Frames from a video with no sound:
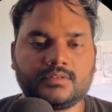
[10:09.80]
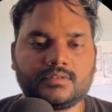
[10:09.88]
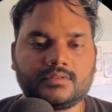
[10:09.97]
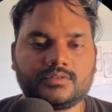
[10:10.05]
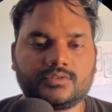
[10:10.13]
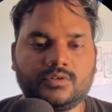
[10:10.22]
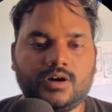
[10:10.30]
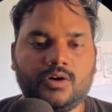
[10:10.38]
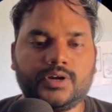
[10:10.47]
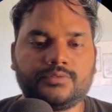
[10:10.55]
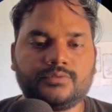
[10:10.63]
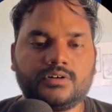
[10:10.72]
So
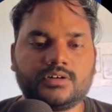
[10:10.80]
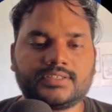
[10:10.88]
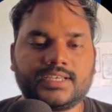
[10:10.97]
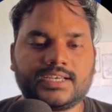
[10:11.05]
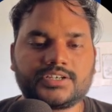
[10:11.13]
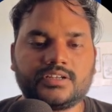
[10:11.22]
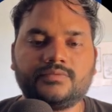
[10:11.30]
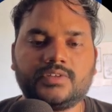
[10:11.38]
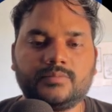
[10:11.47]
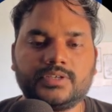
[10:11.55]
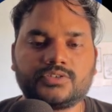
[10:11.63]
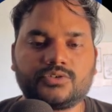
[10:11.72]
how it works section
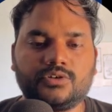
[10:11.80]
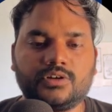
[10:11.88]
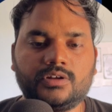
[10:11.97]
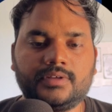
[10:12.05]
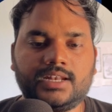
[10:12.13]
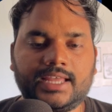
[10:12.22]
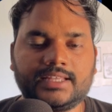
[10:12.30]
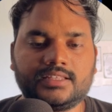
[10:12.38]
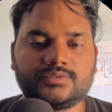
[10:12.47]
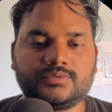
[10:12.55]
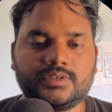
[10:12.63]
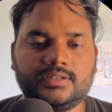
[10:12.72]
will be scrollable like
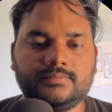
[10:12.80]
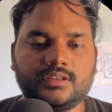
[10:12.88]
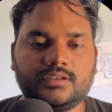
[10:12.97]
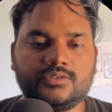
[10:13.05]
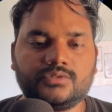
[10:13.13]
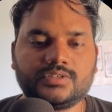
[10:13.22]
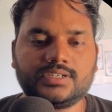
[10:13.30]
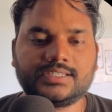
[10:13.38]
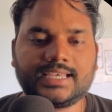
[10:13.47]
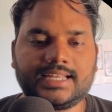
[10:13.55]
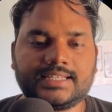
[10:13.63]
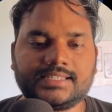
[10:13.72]
this one.
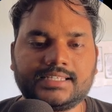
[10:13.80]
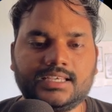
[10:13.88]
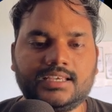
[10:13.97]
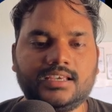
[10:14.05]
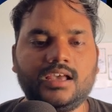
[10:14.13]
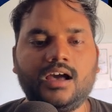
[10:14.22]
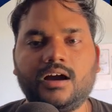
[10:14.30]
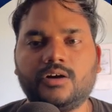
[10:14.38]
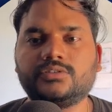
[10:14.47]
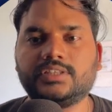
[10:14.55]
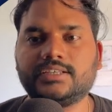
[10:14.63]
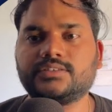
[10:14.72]
Users can see
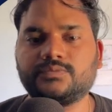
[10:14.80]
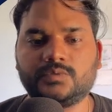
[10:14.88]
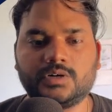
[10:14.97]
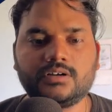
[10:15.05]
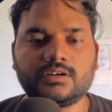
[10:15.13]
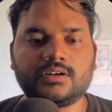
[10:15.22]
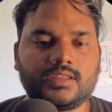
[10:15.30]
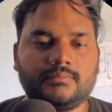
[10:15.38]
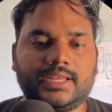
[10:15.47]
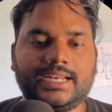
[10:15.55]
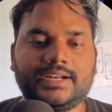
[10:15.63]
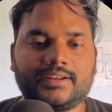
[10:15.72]
how things work
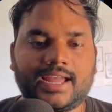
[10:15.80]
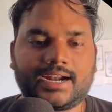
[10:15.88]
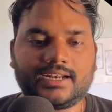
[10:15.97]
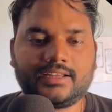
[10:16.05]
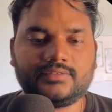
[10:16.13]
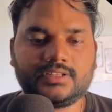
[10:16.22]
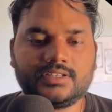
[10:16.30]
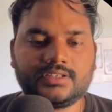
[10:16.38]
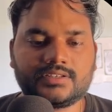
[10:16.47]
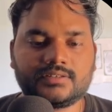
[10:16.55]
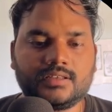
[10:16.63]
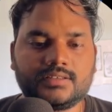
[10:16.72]
by interacting with
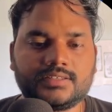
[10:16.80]
this.